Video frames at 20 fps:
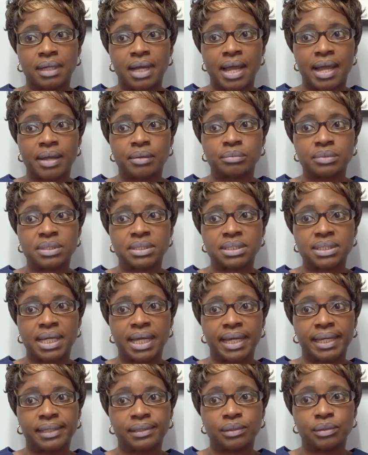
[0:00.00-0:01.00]
I was
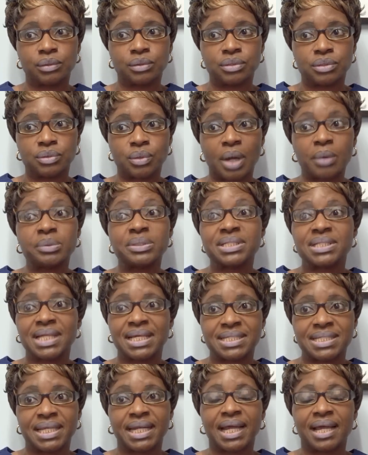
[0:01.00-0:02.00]
diagnosed, I
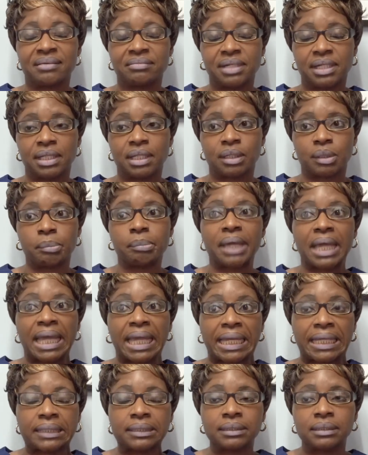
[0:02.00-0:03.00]
started having a lot of
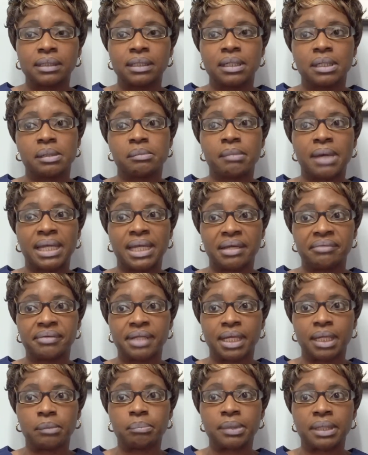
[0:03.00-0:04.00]
pain in my
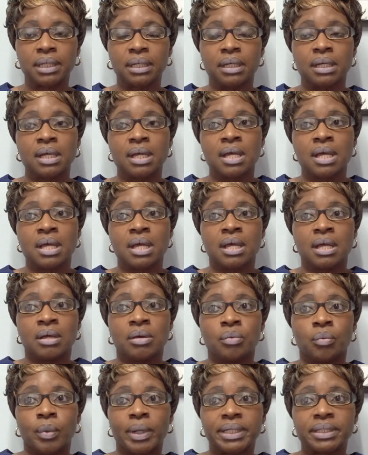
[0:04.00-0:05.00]
left hip.
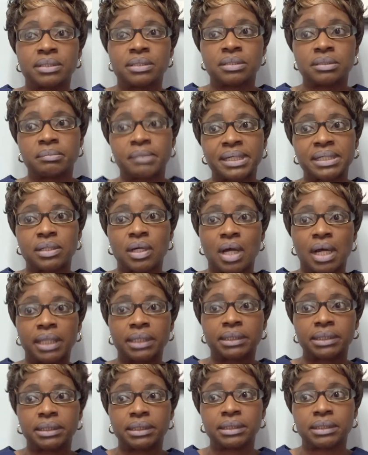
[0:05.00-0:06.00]
Went to my
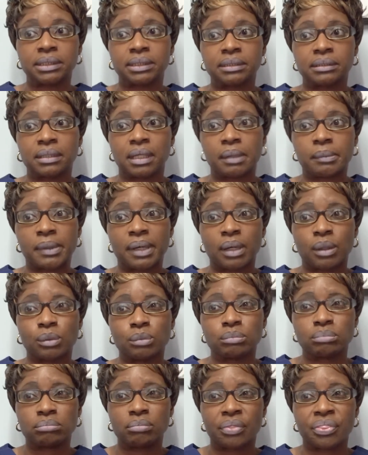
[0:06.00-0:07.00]
doctors
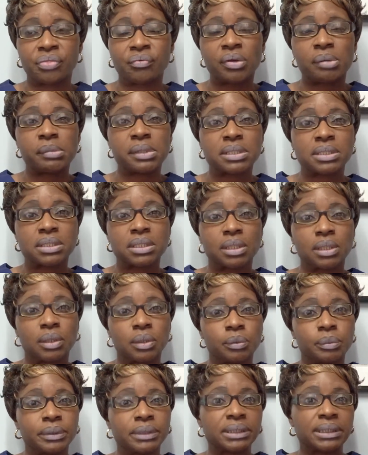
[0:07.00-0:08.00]
about 3 months ago.
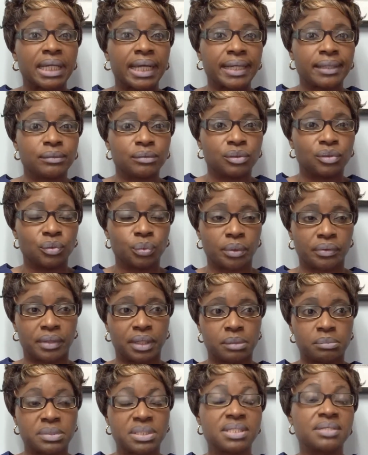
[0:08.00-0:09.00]
I was diagnosed with
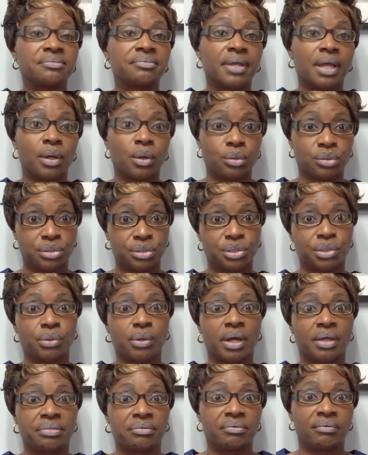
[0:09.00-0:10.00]
severe
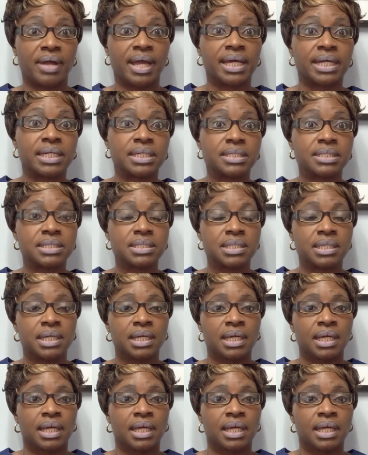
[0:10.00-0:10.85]
osteoarthritis.